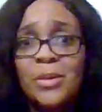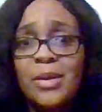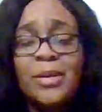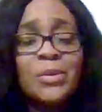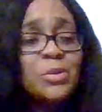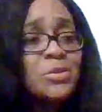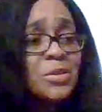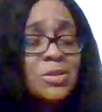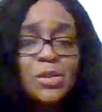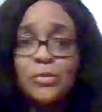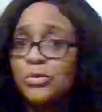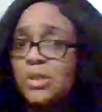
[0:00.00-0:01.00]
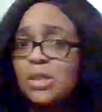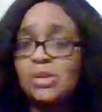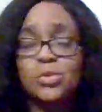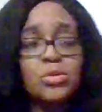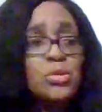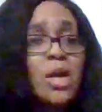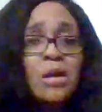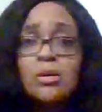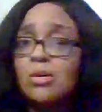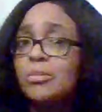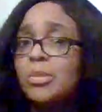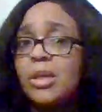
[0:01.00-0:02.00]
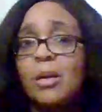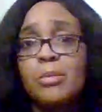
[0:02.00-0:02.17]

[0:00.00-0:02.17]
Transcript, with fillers: And those are the different things where you're not going to be